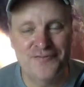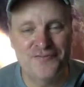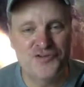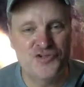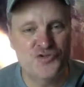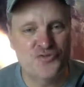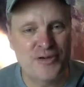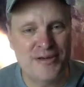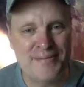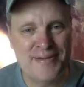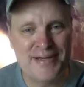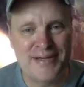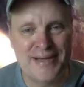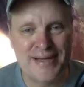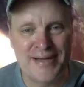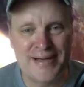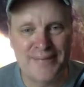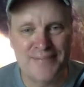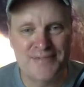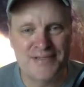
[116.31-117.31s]
of streaming
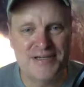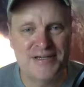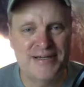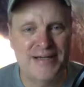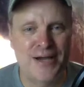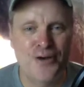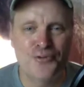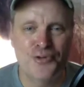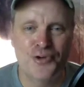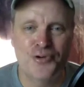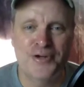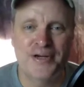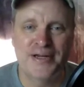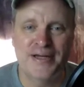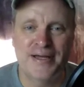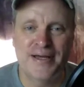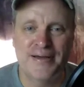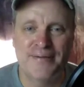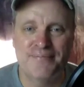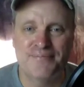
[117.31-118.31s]
games and
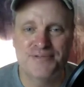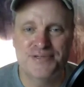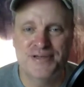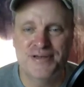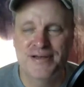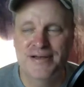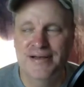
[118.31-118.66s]
downloading games.